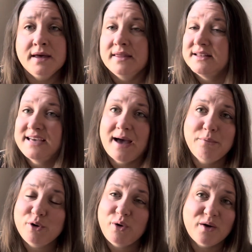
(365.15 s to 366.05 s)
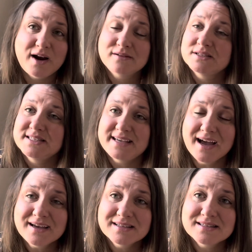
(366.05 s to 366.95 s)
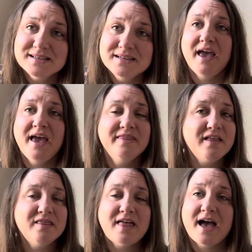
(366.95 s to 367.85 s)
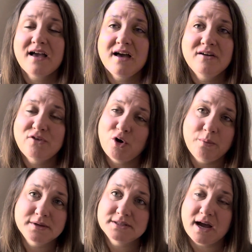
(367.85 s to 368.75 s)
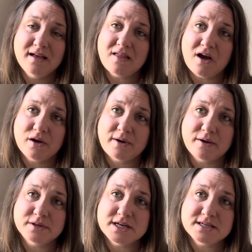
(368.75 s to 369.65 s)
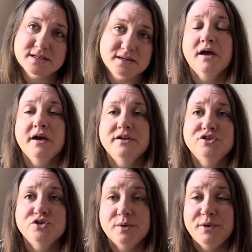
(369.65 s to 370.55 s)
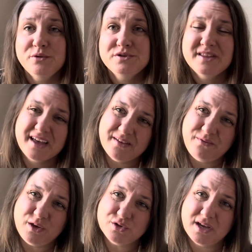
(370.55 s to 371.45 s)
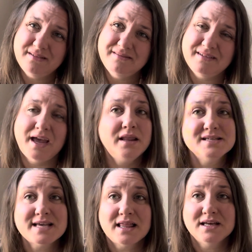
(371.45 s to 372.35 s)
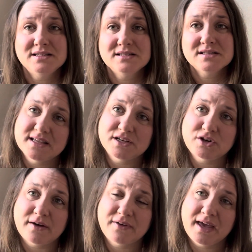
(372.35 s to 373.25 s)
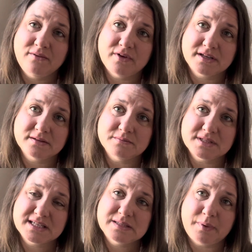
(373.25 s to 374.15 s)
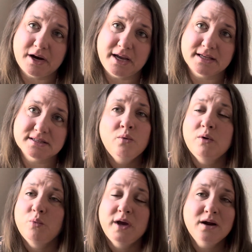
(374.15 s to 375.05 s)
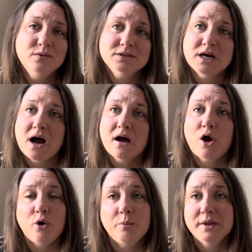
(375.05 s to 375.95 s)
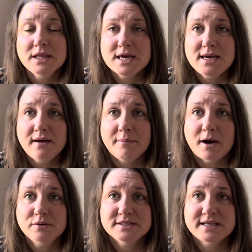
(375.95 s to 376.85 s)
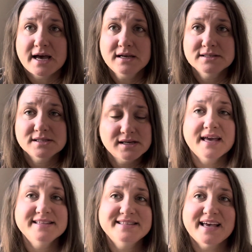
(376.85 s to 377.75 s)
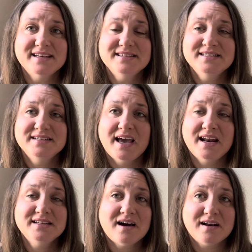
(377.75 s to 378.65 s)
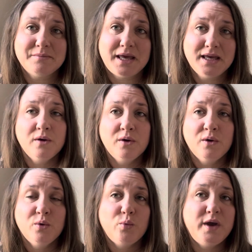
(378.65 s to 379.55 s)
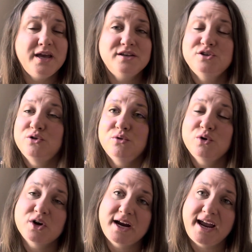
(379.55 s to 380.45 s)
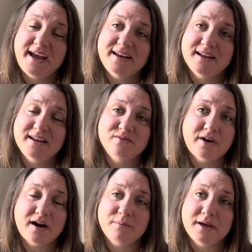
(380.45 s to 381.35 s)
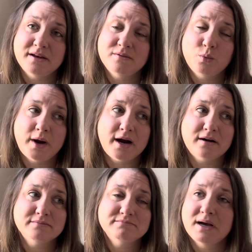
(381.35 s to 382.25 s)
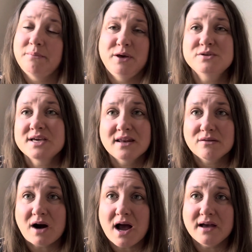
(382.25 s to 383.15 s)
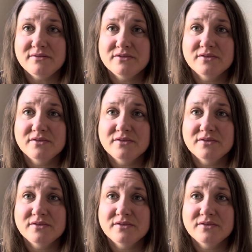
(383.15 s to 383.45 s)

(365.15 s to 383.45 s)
The taboo around sex and the lack of open dialogue around it contribute to the confusion and the silence that trafficking victims experience. When we don't talk openly about sex, consent, and autonomy, we do create an environment where abuse can thrive.